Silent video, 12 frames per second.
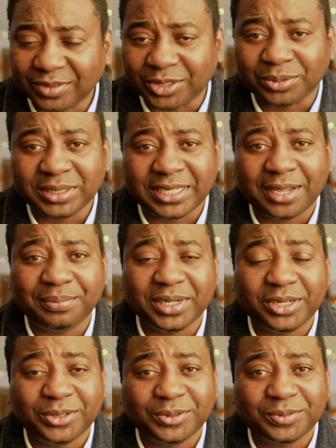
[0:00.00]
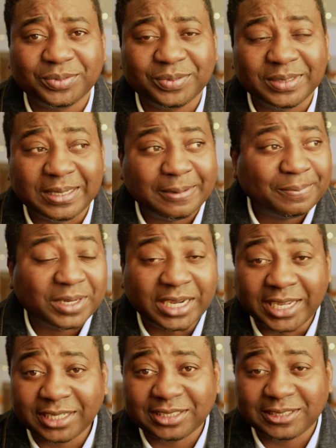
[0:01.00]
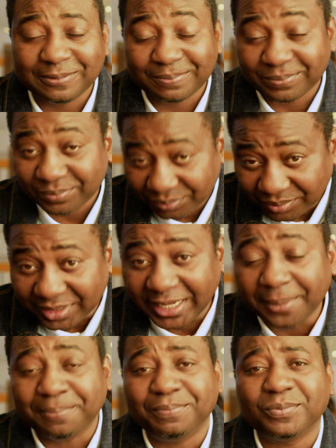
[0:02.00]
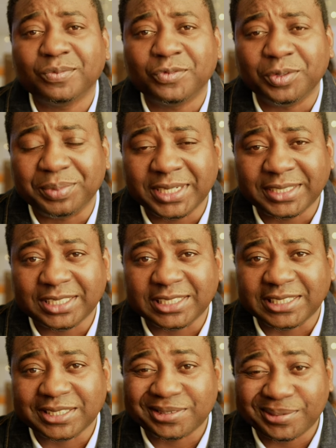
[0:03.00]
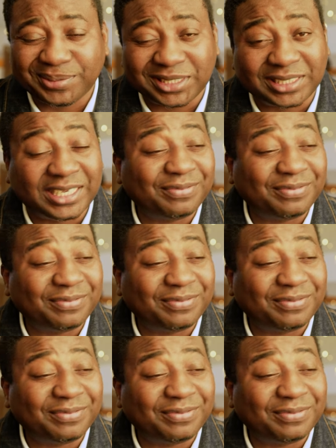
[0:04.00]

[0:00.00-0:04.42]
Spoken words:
do it down below. Links, yep, will be in the description.